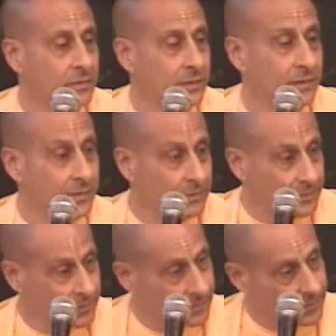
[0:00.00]
And
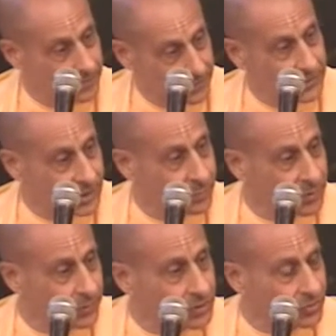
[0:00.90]
the
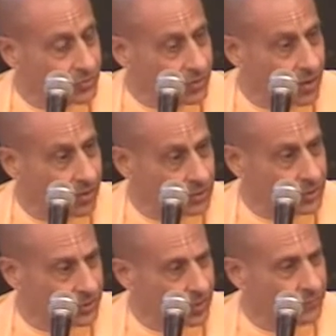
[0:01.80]
spiritual
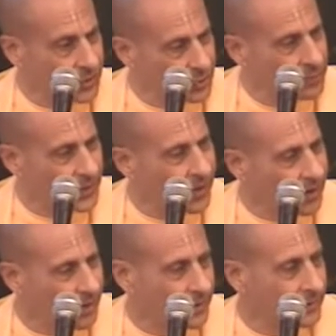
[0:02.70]
culture of human
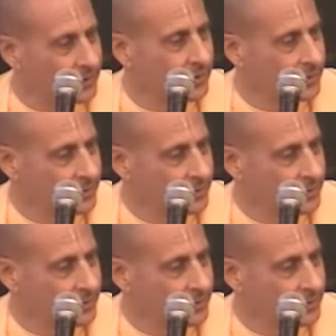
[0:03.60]
heart